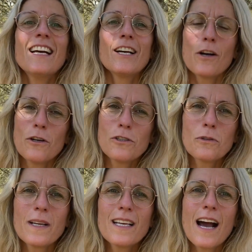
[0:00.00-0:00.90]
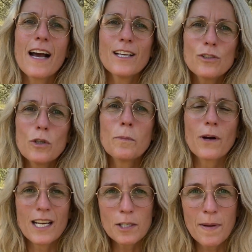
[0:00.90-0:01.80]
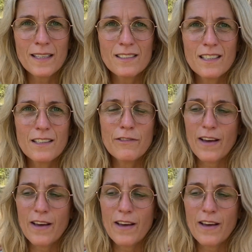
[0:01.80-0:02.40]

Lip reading: Costa Rica is super expensive,